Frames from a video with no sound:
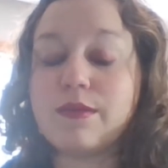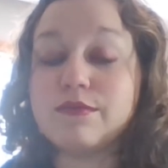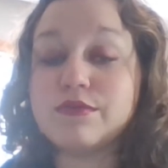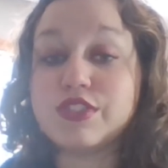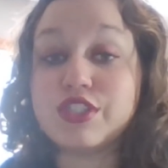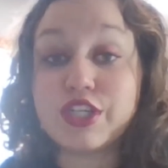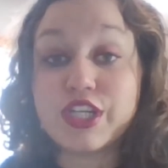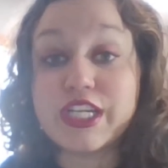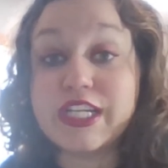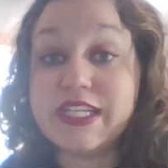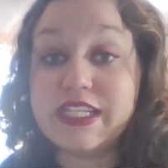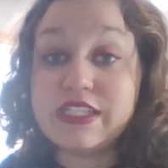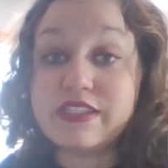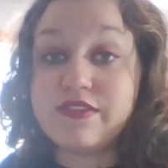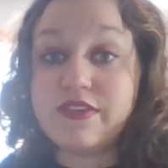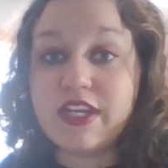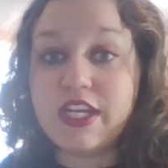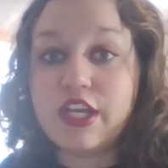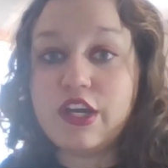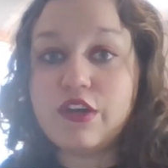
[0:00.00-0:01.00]
during these
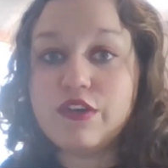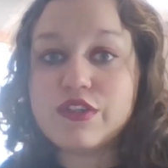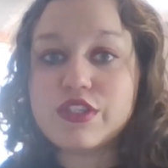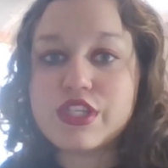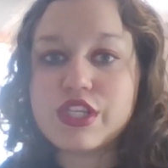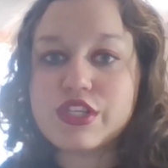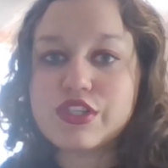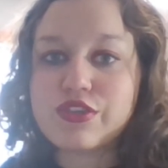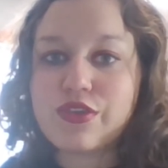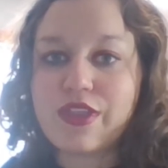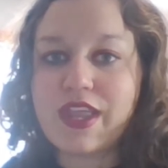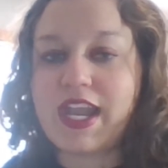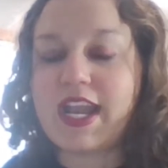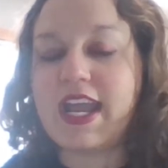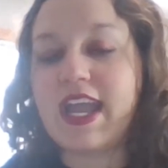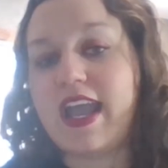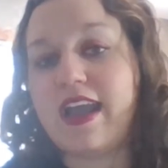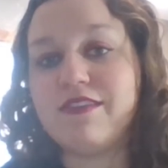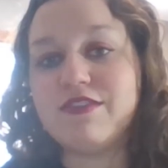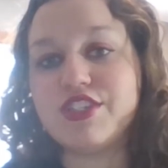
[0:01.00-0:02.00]
videos so that I
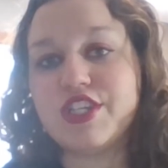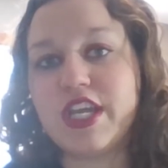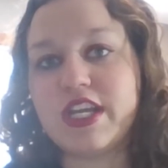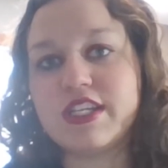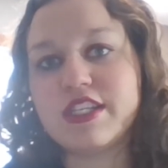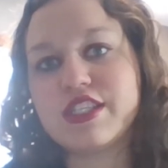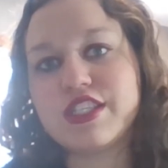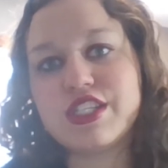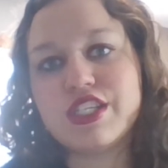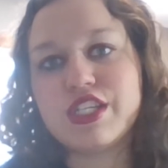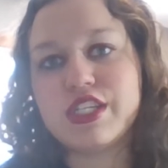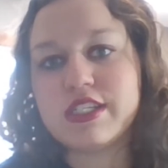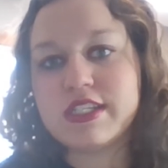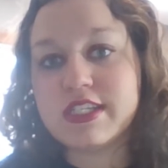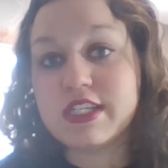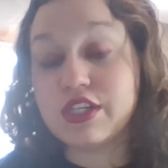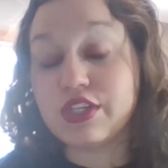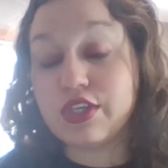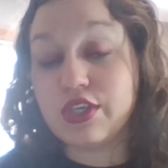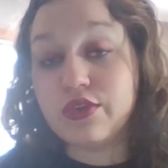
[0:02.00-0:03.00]
have a chance to
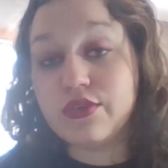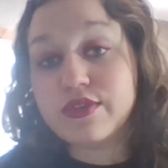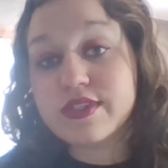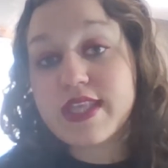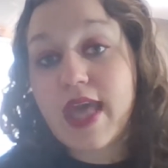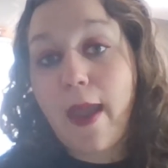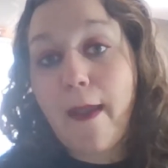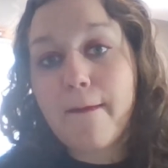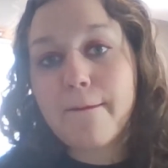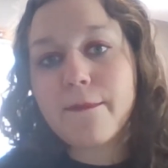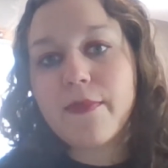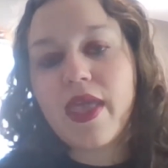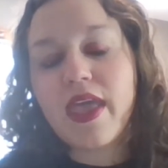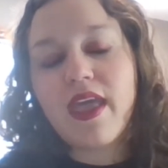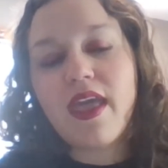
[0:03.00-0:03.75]
still use them